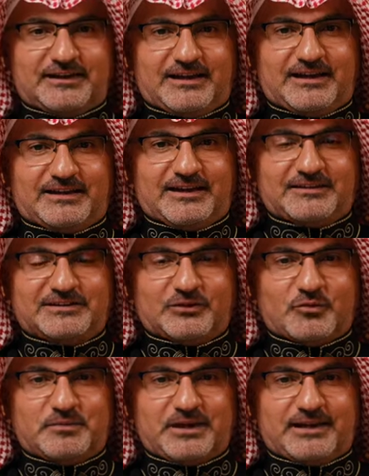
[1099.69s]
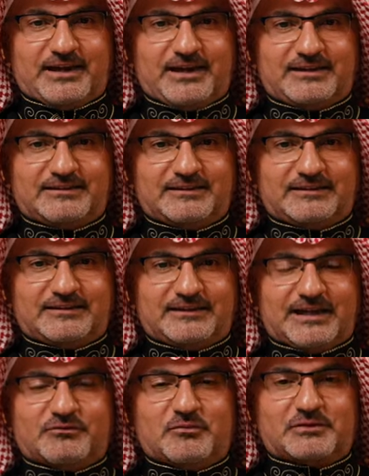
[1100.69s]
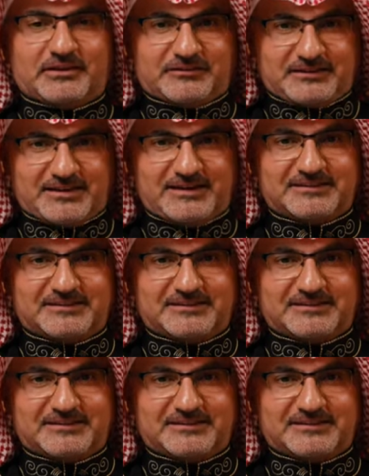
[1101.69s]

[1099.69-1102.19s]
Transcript: And until we meet again, have a blessed